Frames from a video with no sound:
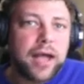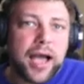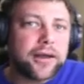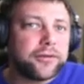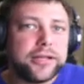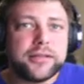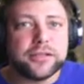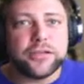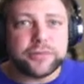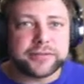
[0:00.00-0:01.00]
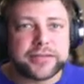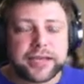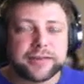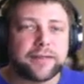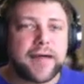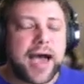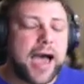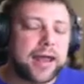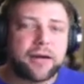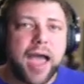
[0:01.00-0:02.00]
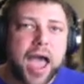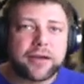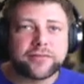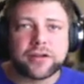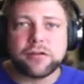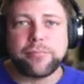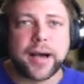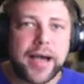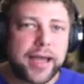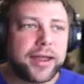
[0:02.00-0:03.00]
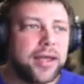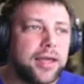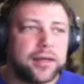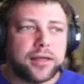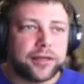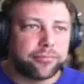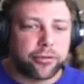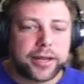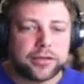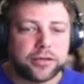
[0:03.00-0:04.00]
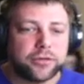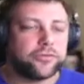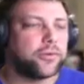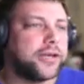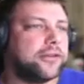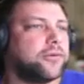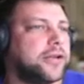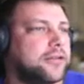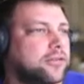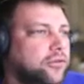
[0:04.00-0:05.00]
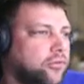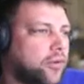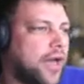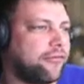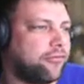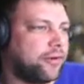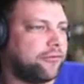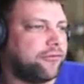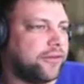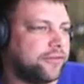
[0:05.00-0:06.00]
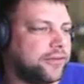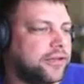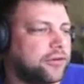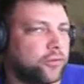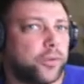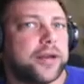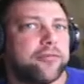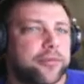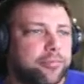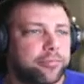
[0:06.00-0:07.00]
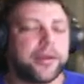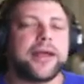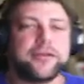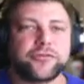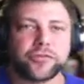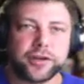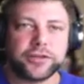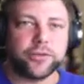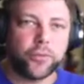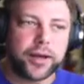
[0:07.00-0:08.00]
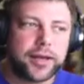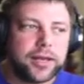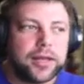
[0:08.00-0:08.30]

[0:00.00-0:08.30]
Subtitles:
I don't need the newest thing on the lot. I don't have to go buy brand new 2022 F-150 or whatever brand of truck you want.